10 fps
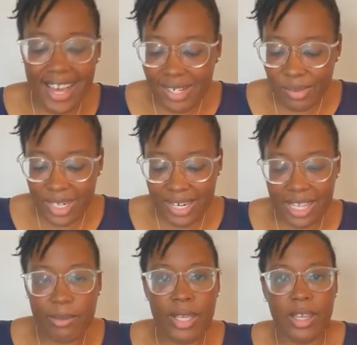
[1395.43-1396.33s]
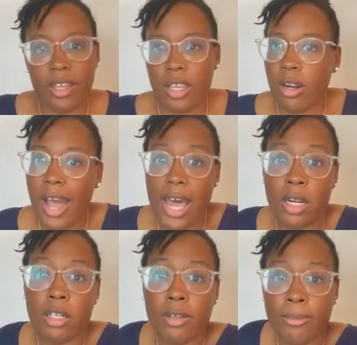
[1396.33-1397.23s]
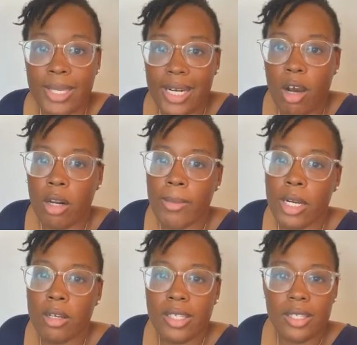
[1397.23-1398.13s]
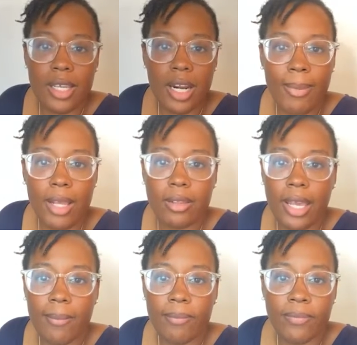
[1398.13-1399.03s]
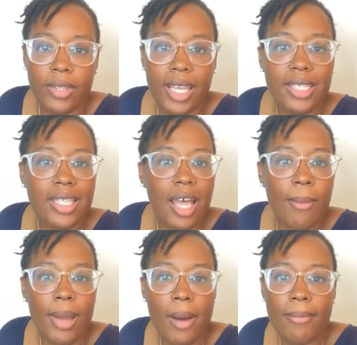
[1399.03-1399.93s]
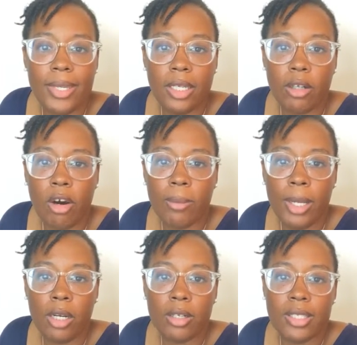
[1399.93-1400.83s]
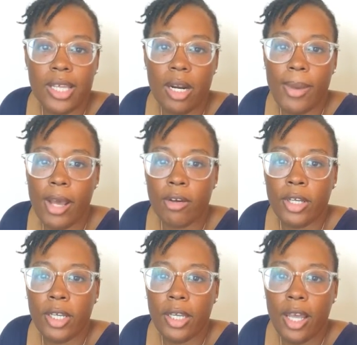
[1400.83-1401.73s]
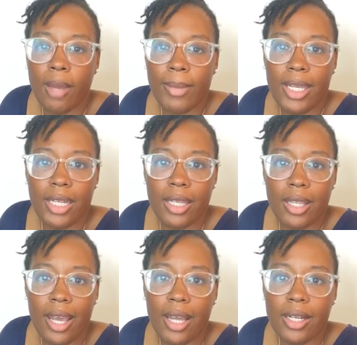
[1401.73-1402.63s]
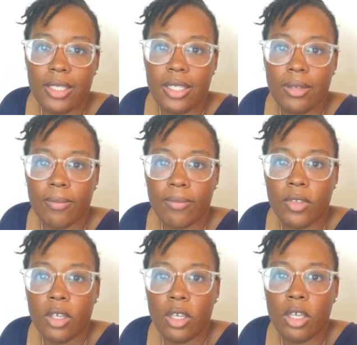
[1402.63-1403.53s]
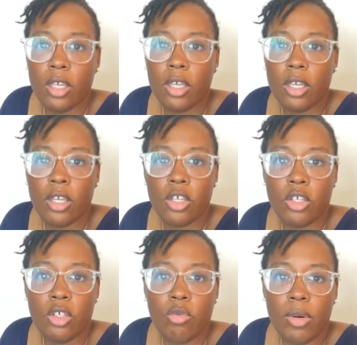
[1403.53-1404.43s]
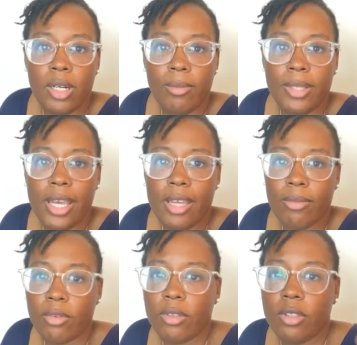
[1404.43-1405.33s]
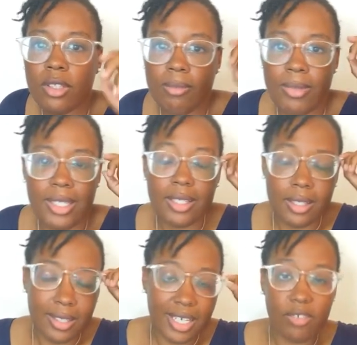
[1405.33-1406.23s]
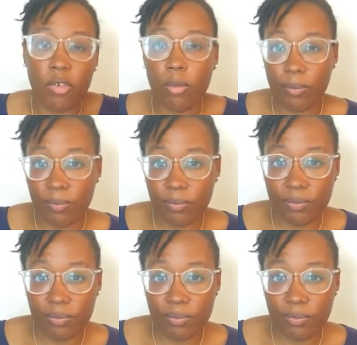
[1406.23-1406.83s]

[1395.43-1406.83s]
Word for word: I don't want to name it, you know, how to do be an automator. It's, not about that. It's not about being an automator. It's not about um, any of that, honestly. You want to be able to be successful.